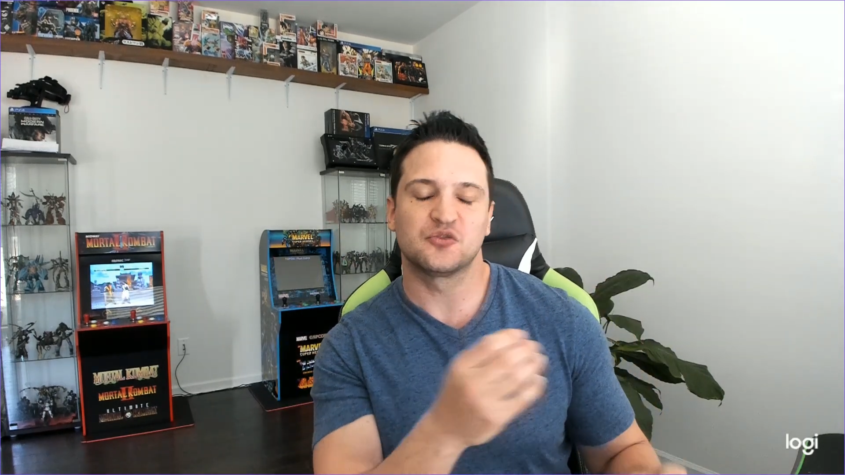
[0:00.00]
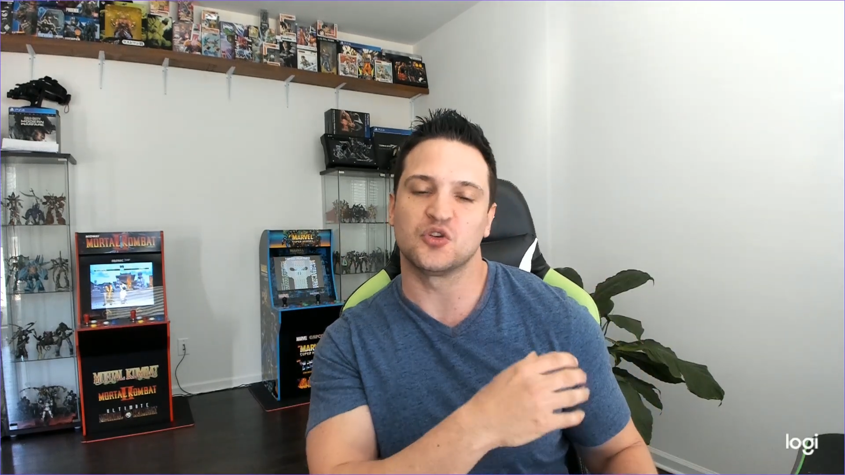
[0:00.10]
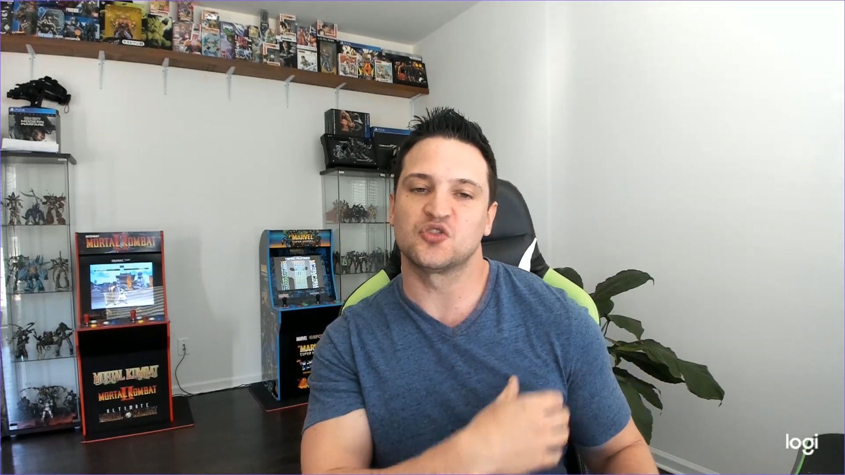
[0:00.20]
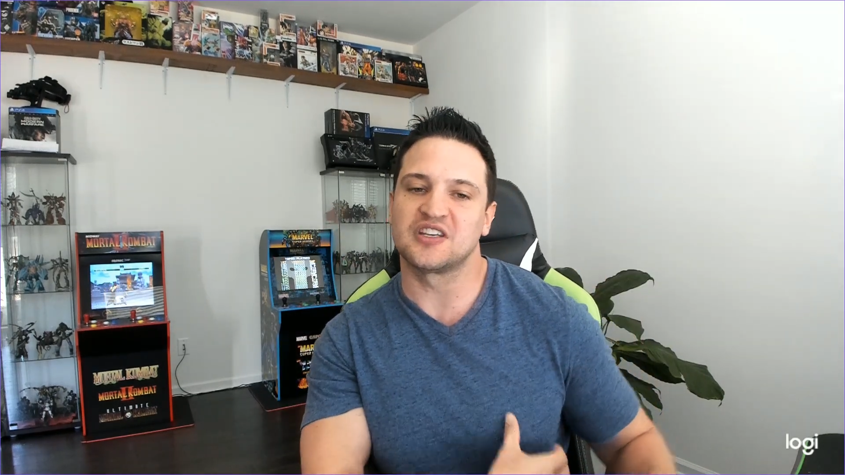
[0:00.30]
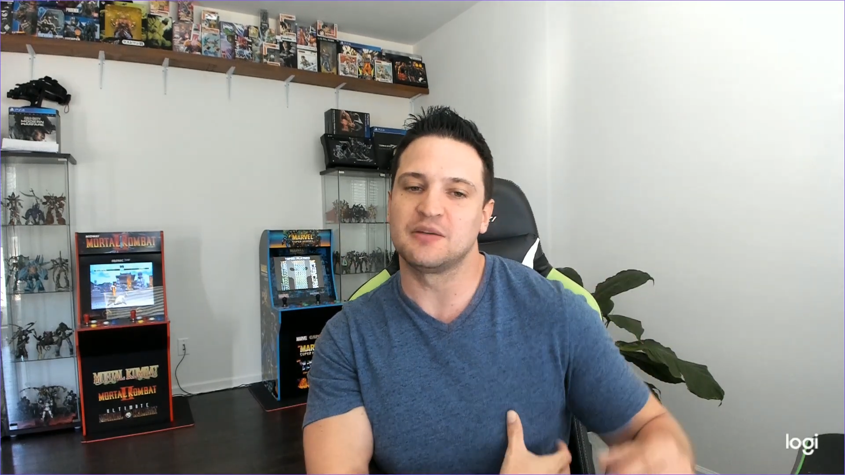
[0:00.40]
when
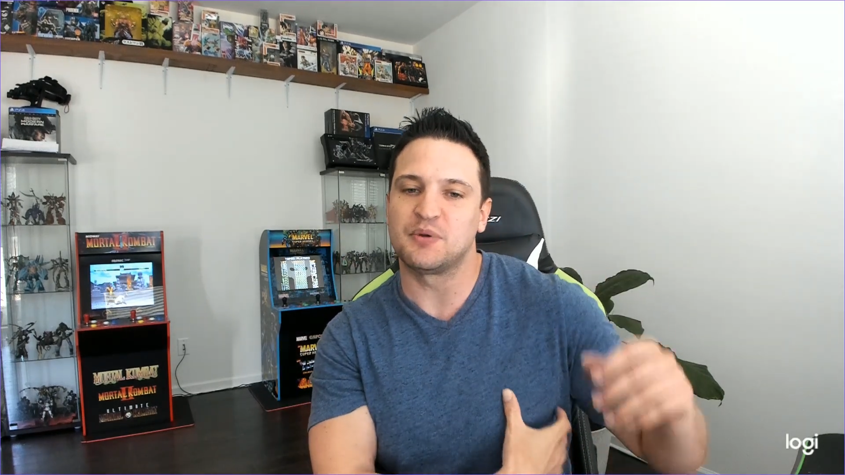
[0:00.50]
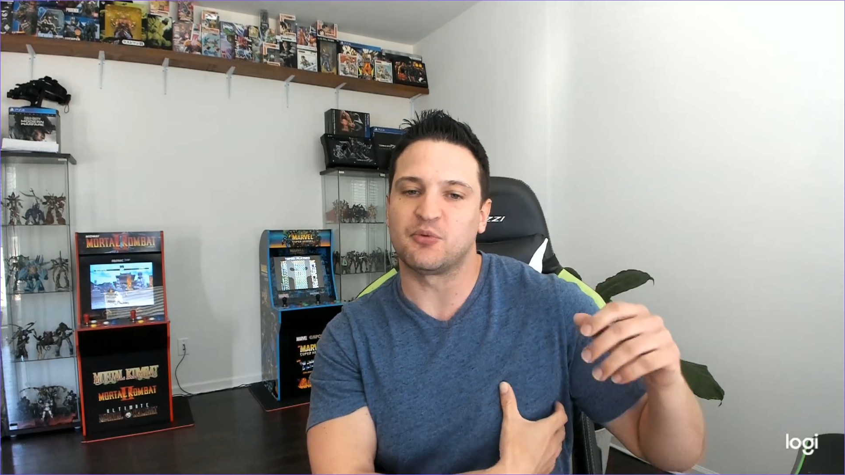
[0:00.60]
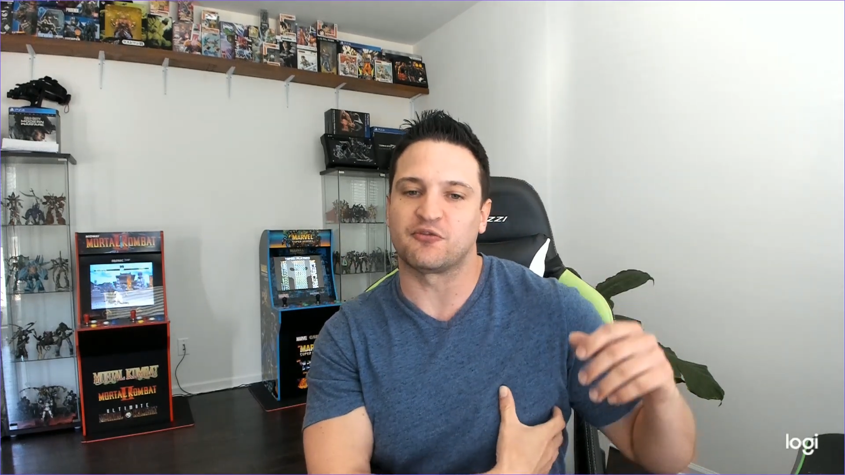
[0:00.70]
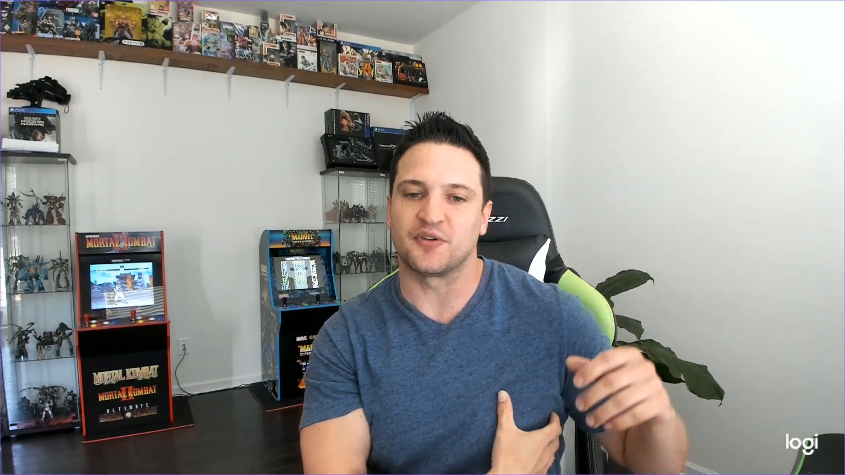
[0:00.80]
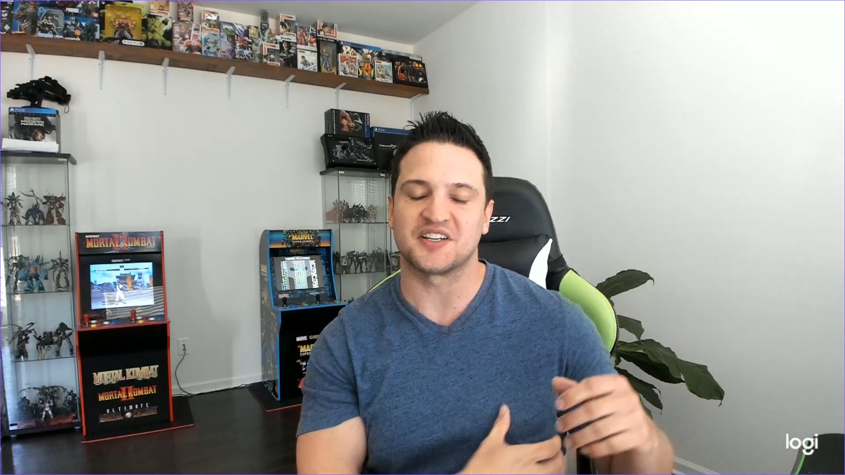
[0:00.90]
you see
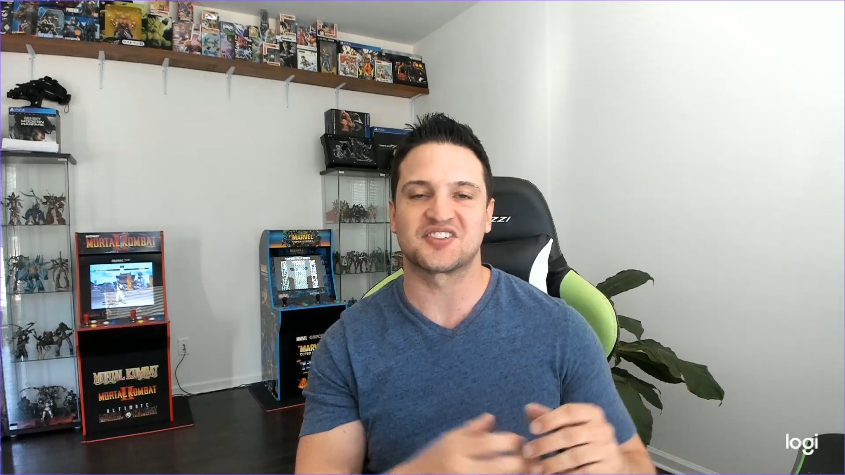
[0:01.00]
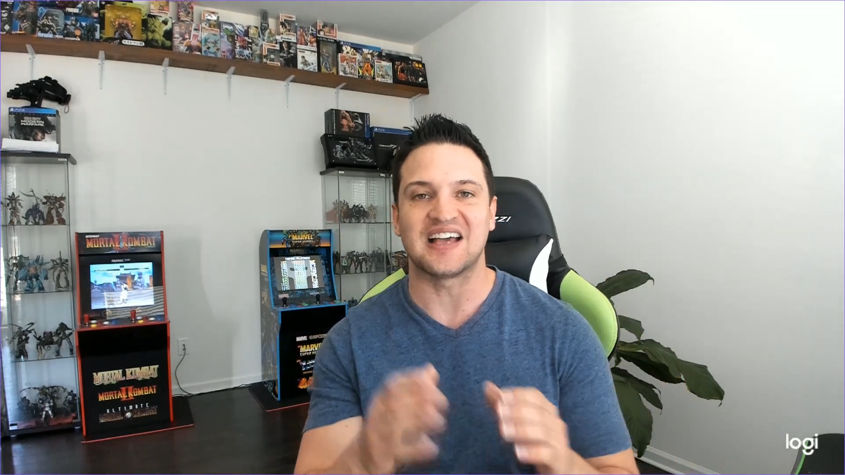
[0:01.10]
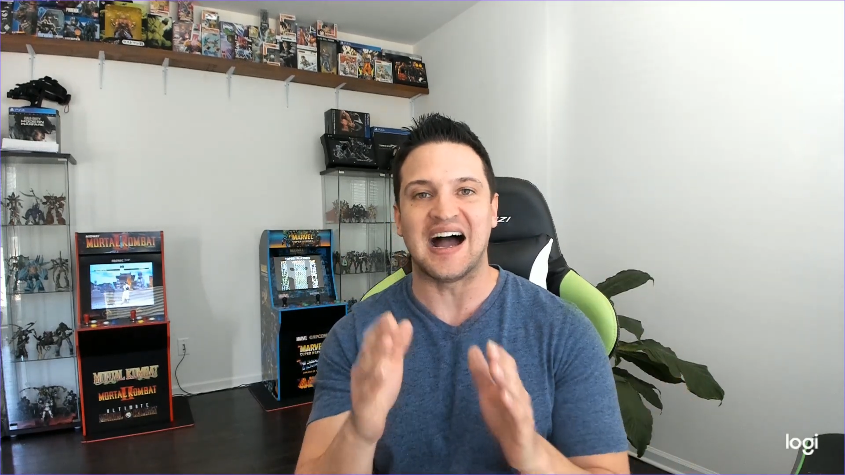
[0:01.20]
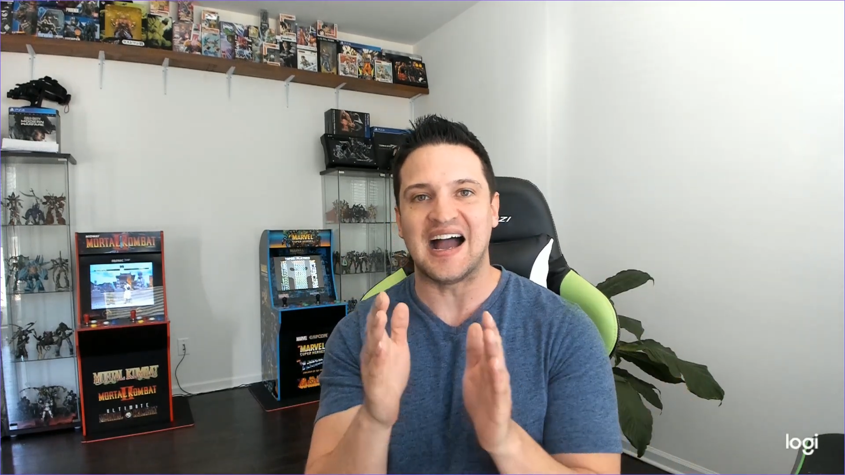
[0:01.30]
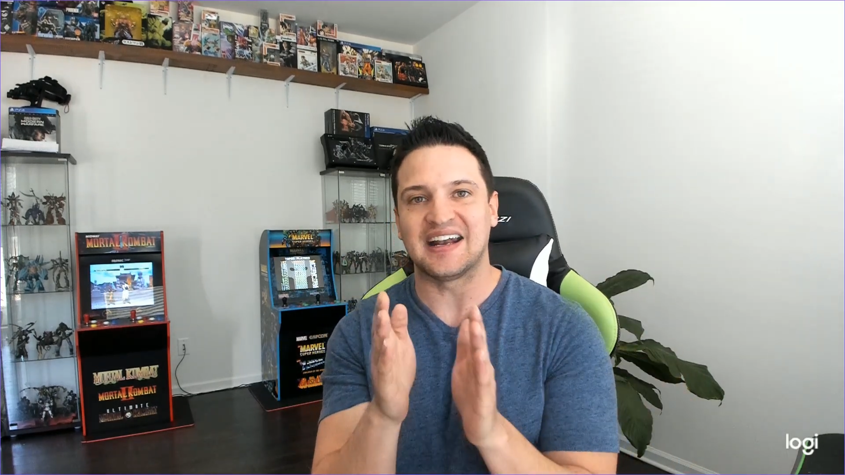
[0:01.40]
people from the
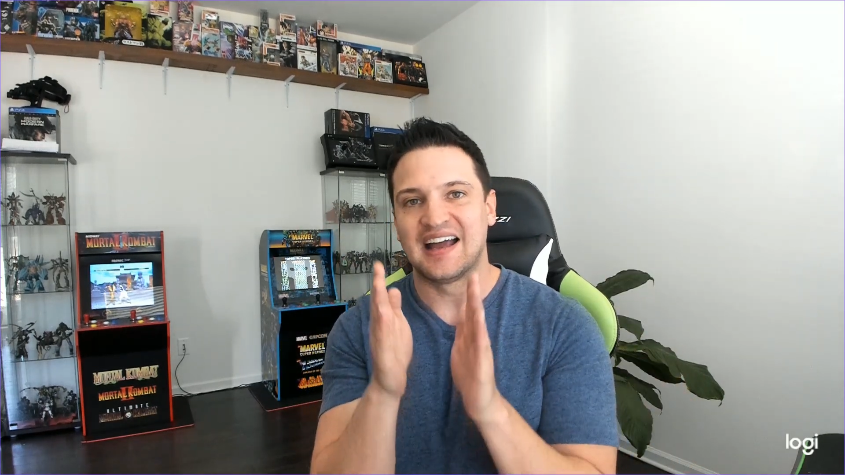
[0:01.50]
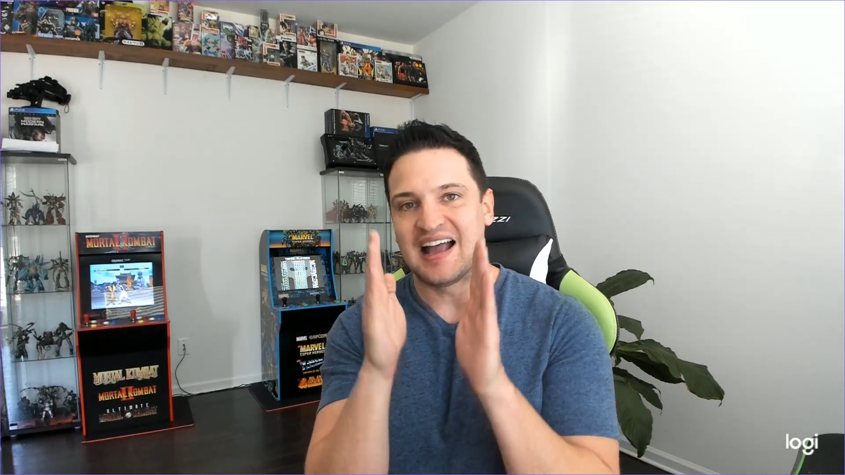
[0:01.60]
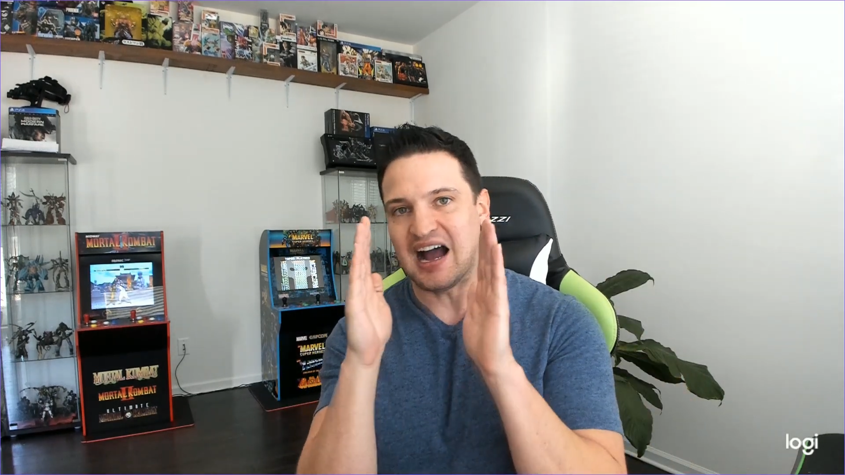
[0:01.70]
side,